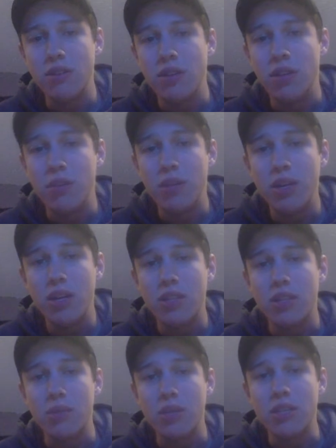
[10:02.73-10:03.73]
to anybody
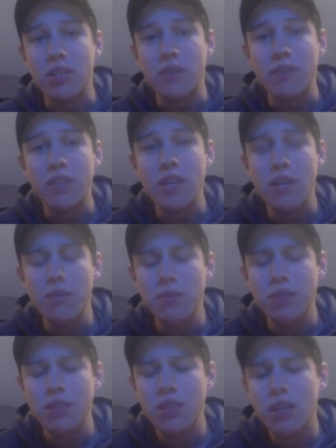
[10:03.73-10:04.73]
except myself in
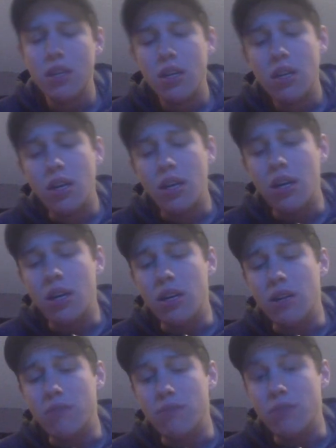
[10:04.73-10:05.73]
games.
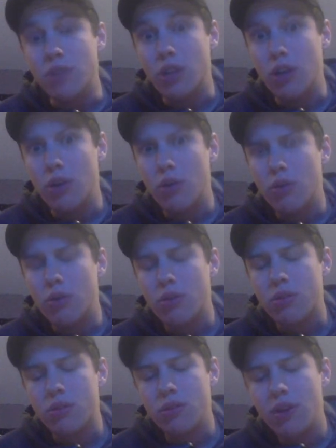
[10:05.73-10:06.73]
So
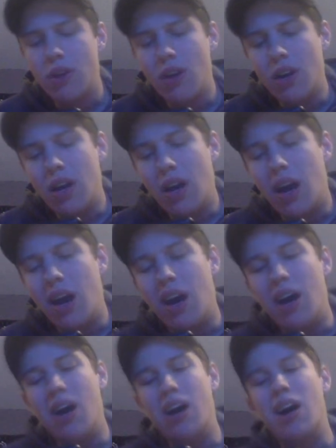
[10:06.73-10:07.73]

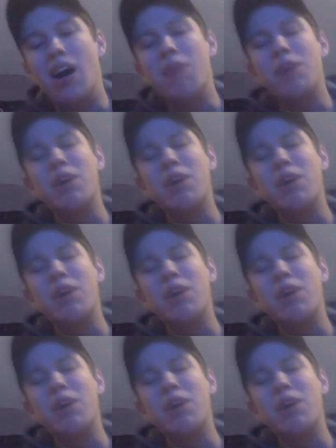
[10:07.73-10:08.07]
I'm